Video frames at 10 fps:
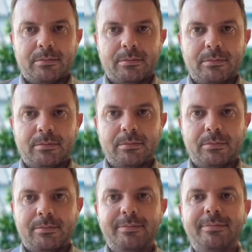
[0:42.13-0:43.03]

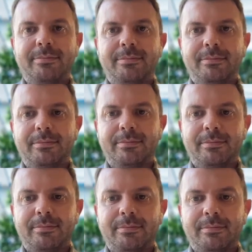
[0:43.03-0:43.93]

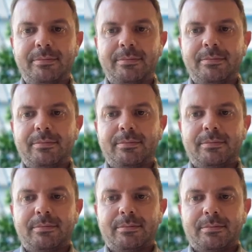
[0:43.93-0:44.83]

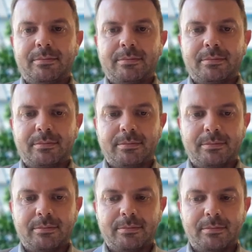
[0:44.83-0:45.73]

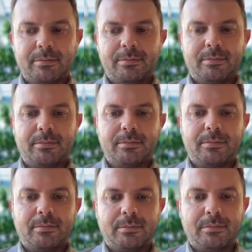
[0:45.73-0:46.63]

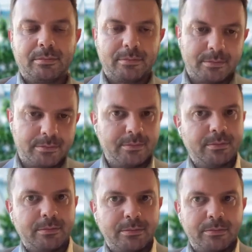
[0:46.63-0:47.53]

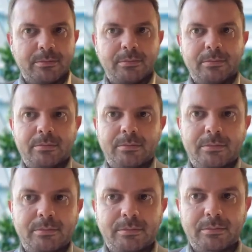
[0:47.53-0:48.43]

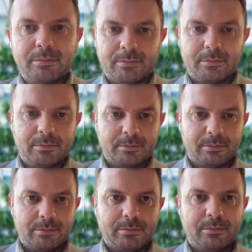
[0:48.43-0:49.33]

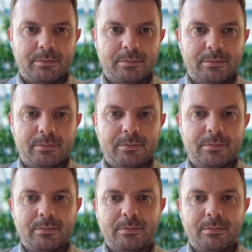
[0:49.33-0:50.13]
No words are spoken by the person on screen.